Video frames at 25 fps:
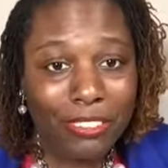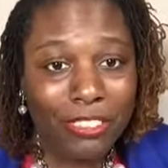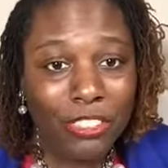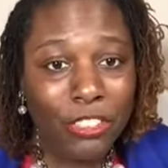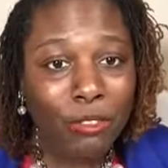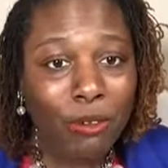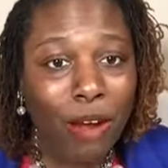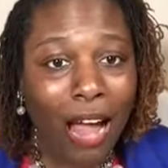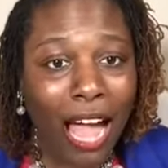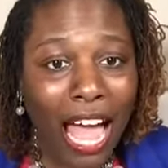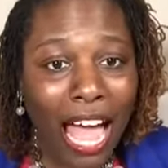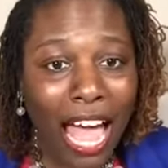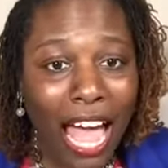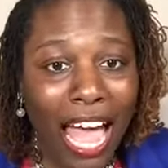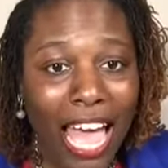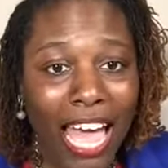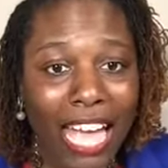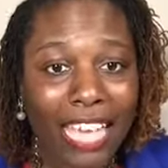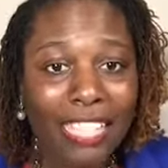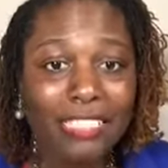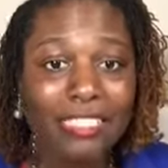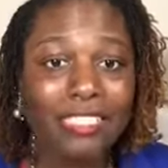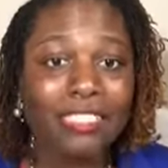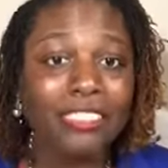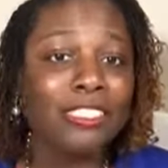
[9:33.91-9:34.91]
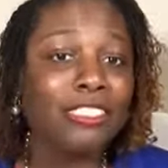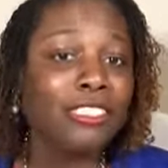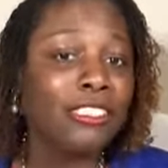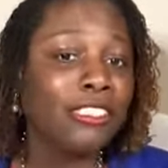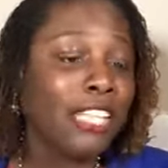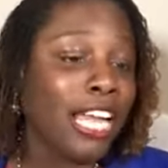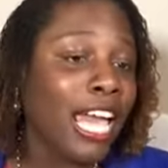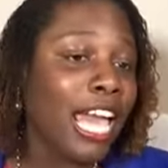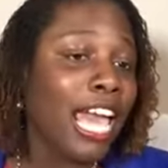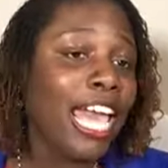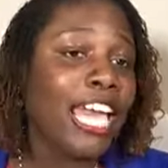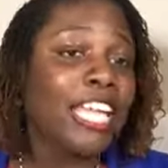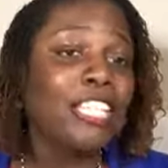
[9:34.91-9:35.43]
Try.
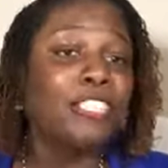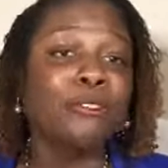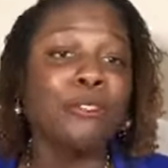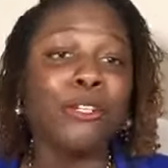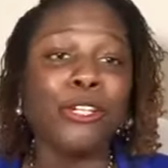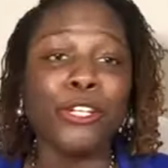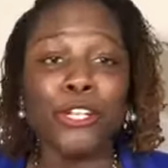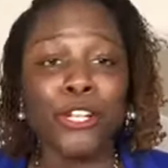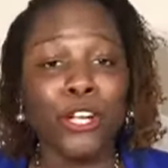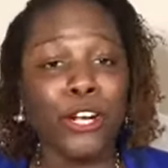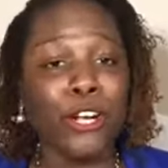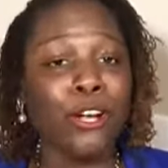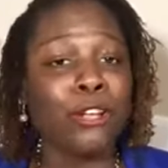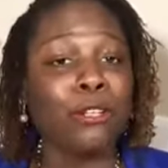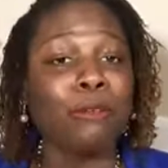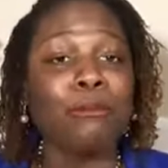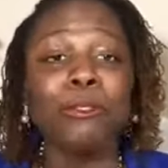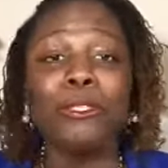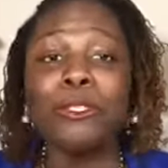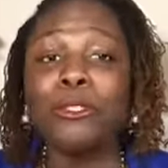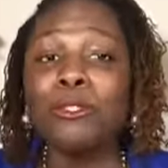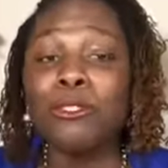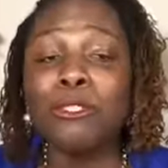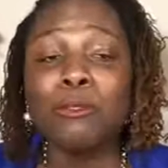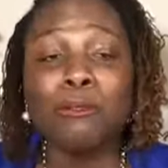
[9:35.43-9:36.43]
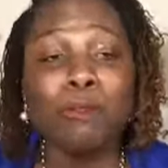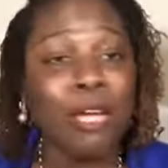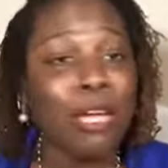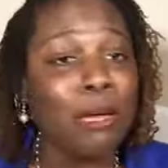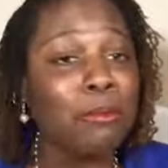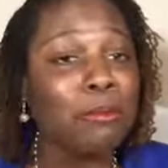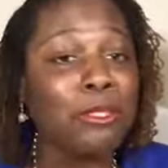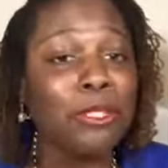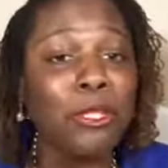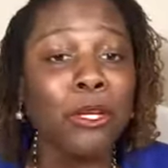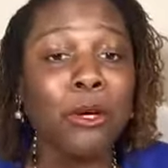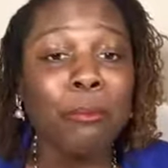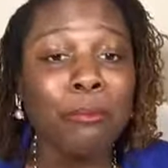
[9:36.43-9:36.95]
Adrian, girl, them
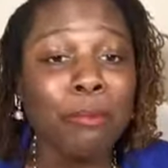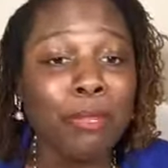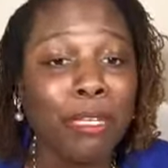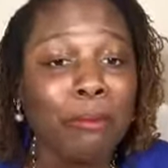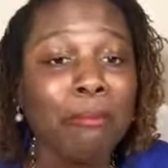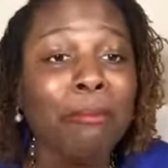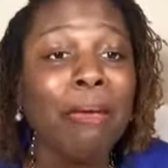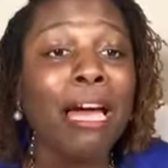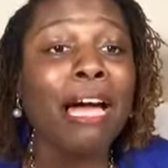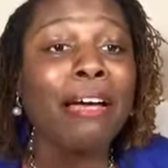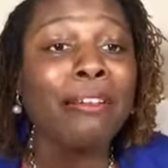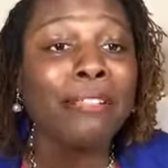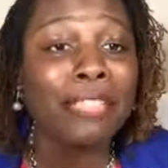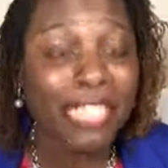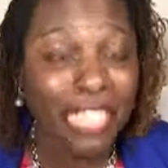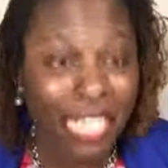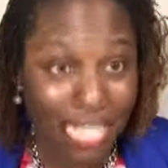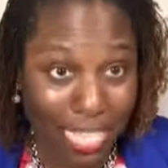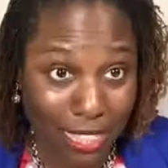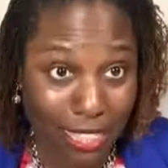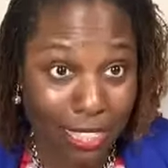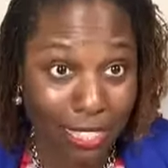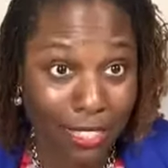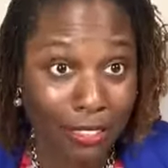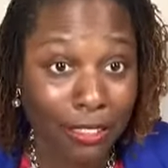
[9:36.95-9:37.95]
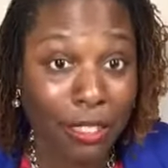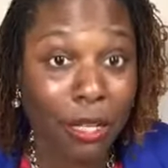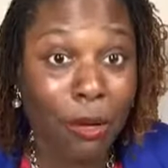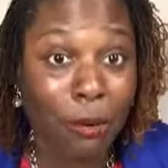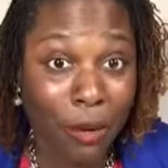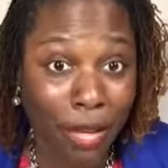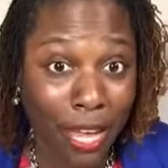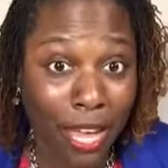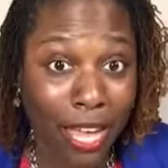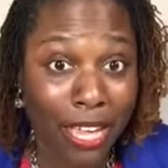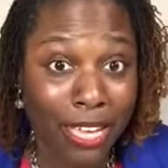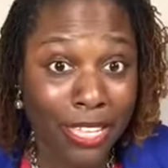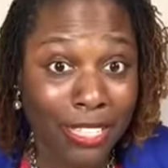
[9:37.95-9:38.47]
goosebumps don't be about nothing,
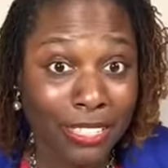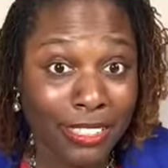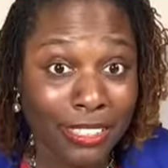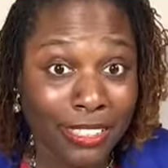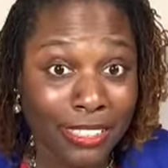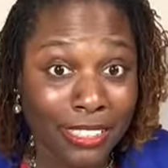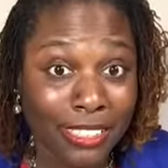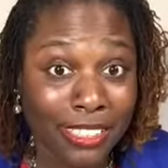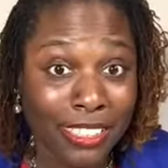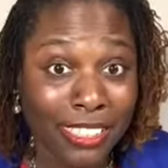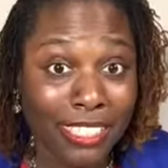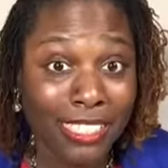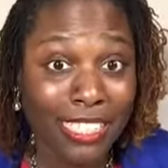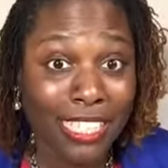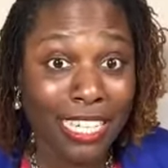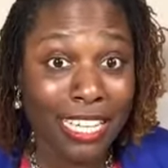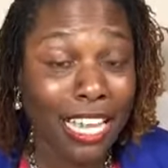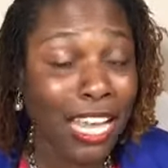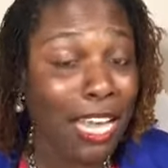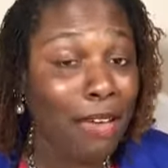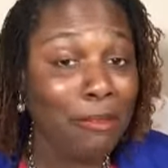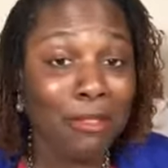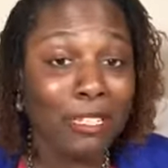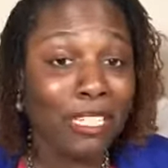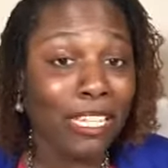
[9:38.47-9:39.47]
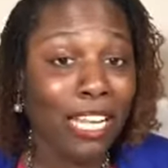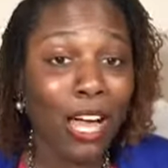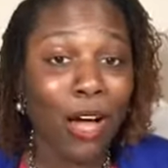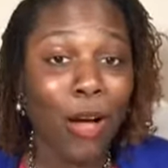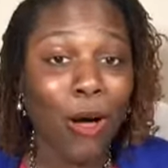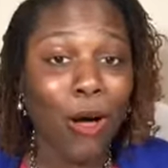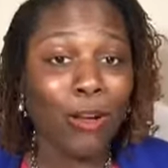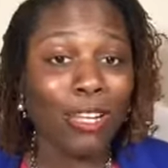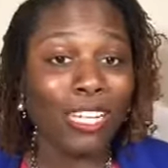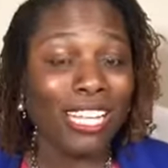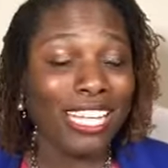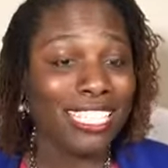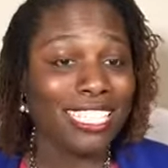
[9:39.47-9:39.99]
okay? I be
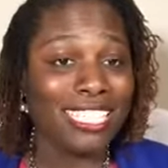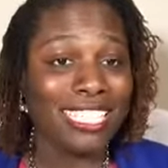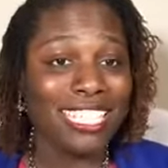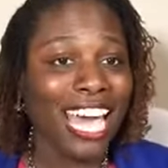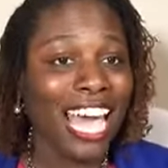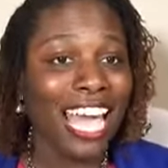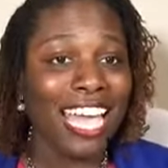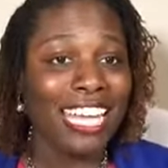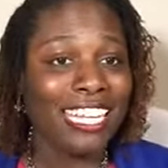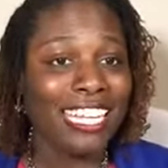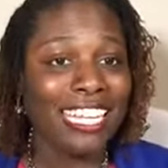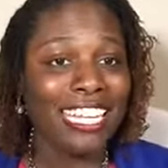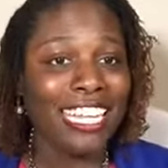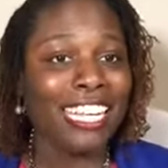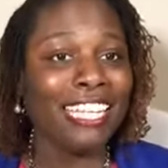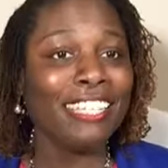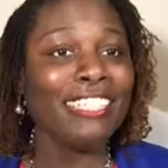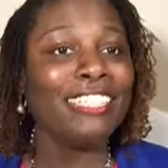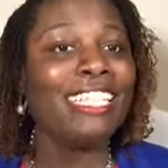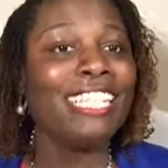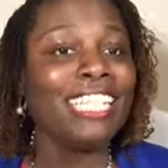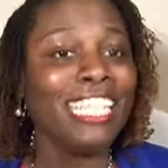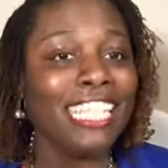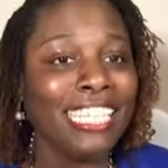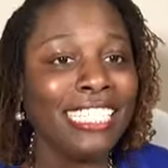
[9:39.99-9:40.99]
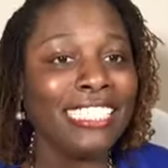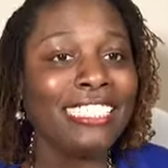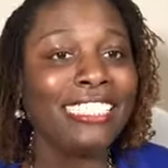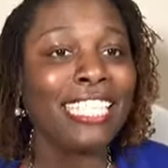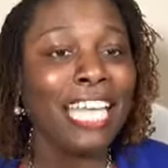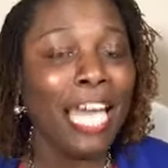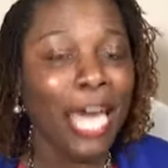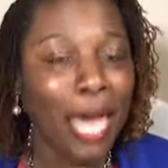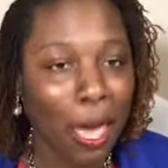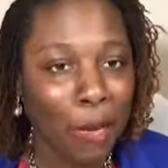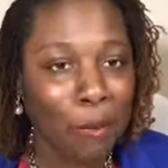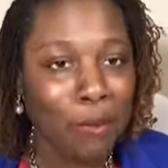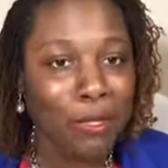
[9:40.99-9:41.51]
all excited and it leads to
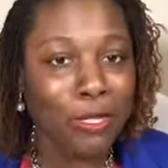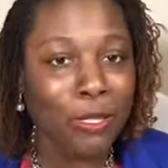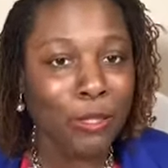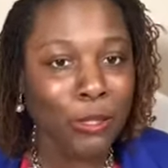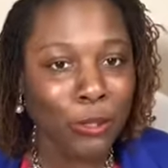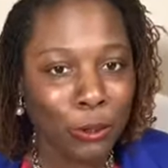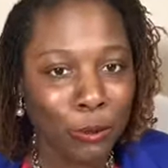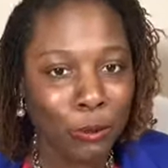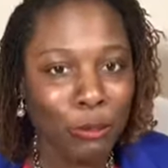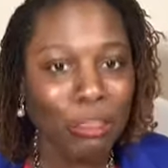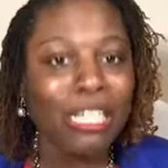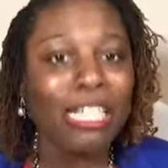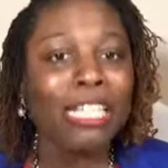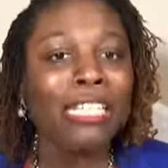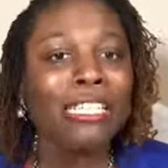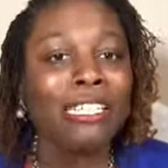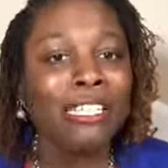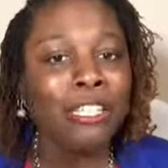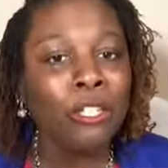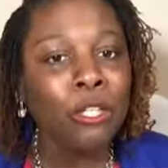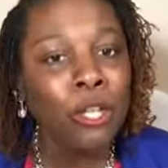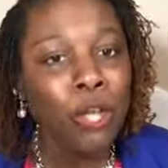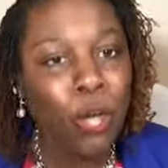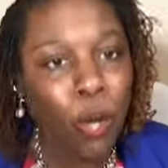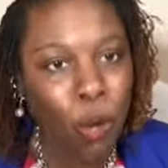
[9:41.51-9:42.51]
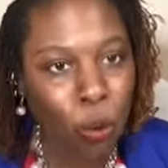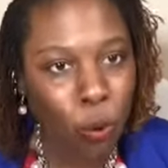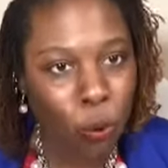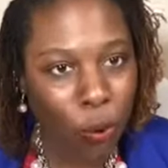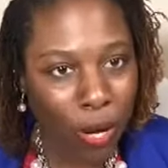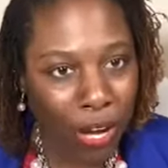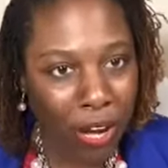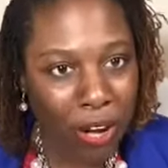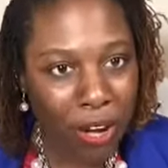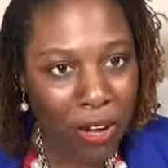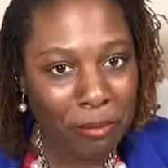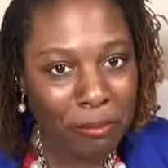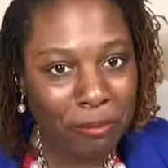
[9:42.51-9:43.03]
absolutely
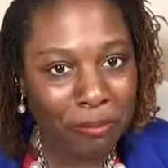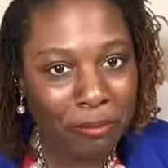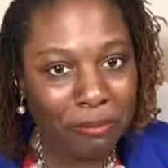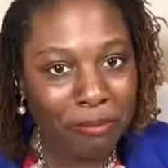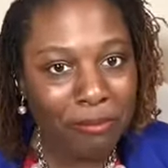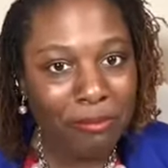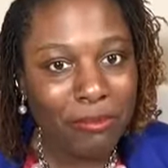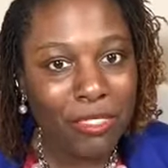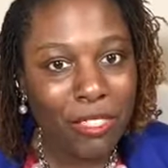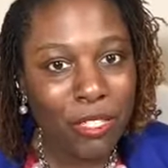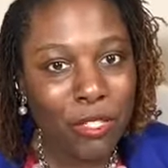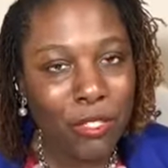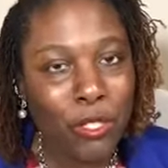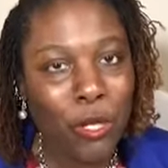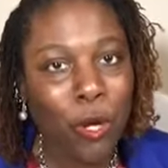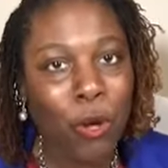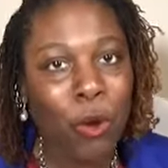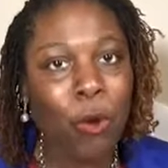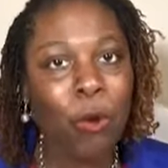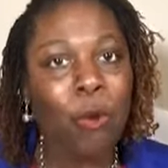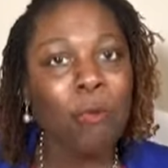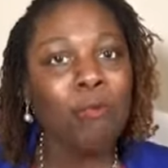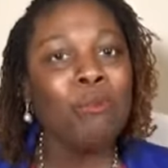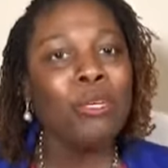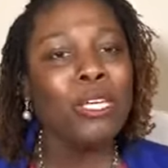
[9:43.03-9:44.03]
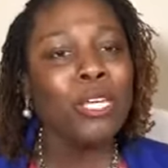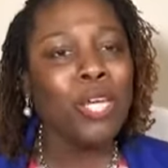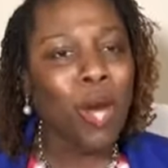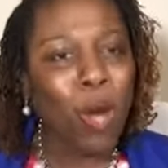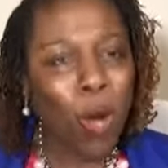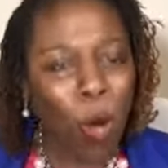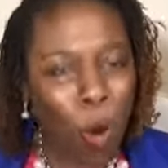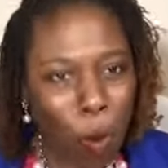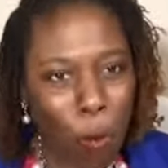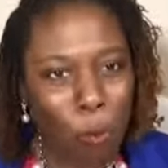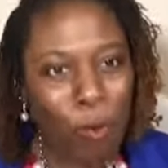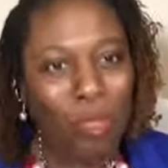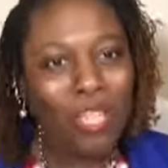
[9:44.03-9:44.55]
nowhere. So be
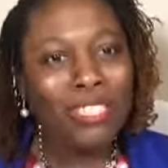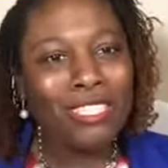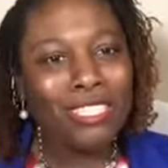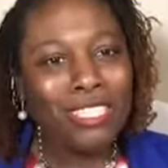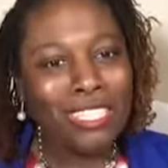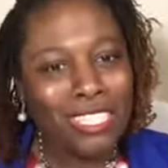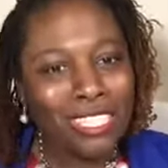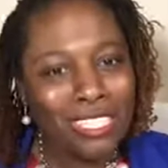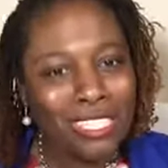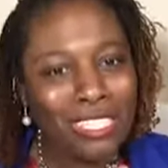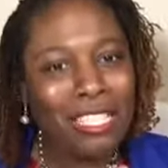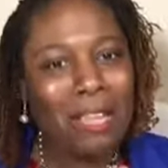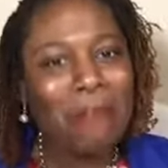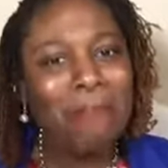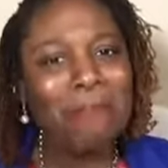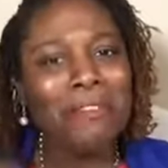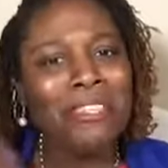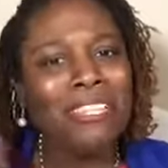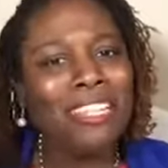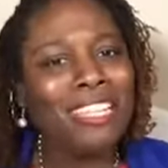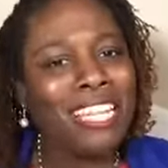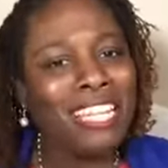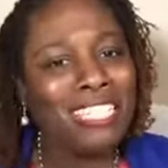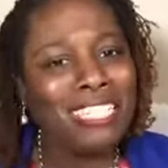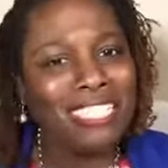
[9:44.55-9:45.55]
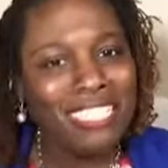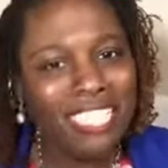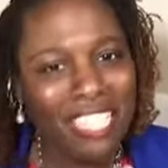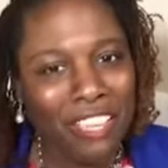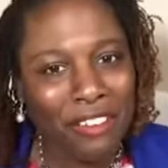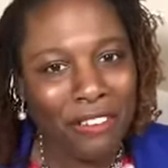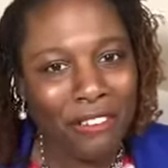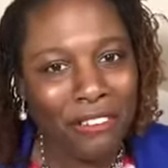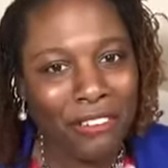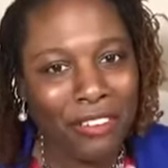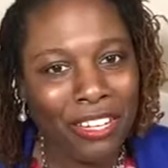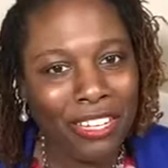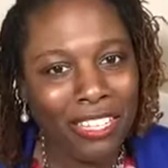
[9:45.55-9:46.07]
open to something that's
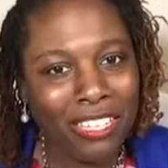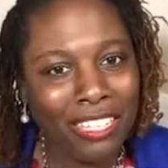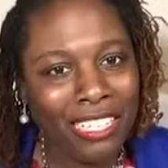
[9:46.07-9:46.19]
different.